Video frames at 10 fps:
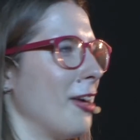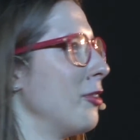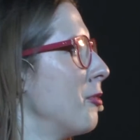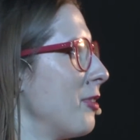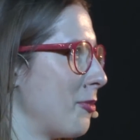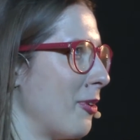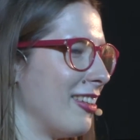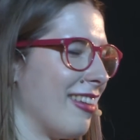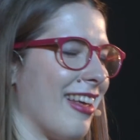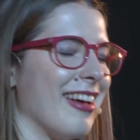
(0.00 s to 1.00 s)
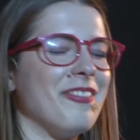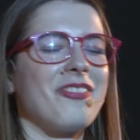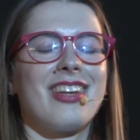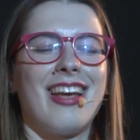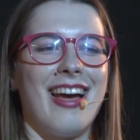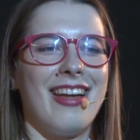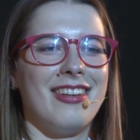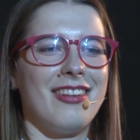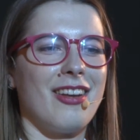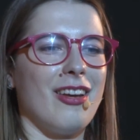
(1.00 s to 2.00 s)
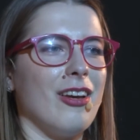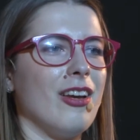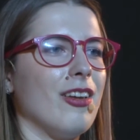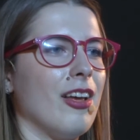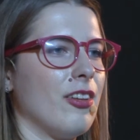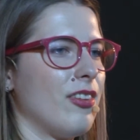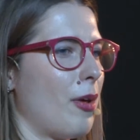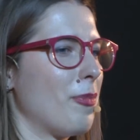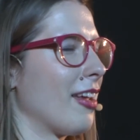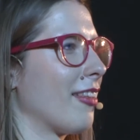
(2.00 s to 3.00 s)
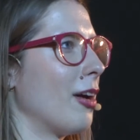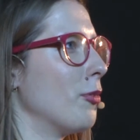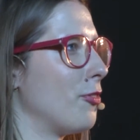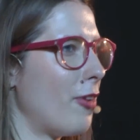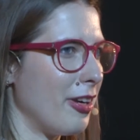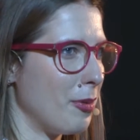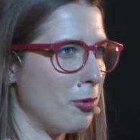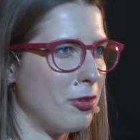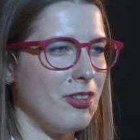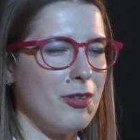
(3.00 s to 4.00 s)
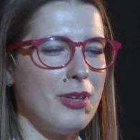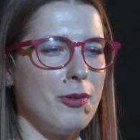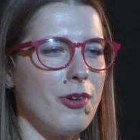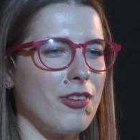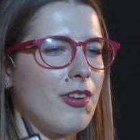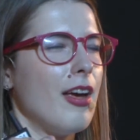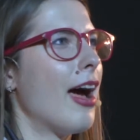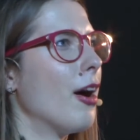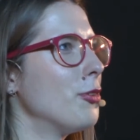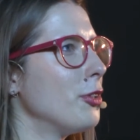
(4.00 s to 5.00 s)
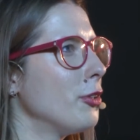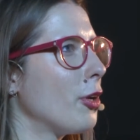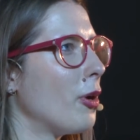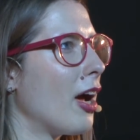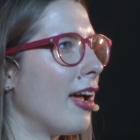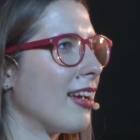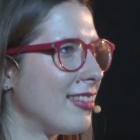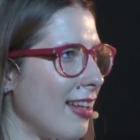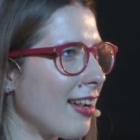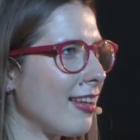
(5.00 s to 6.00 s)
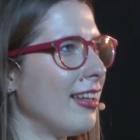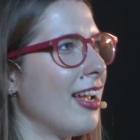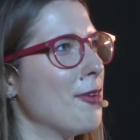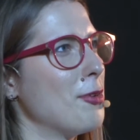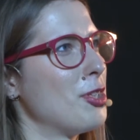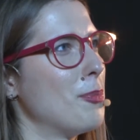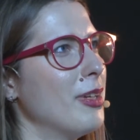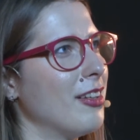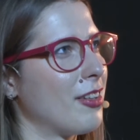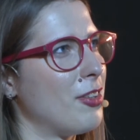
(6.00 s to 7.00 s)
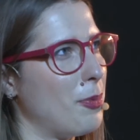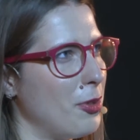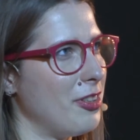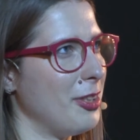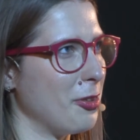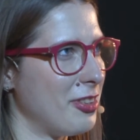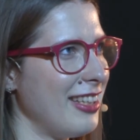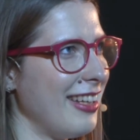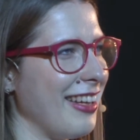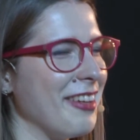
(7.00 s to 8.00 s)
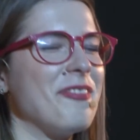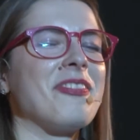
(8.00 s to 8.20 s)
I'd always wondered that. And something that was very important to me was, how do you know exactly how much milk to put in your tea?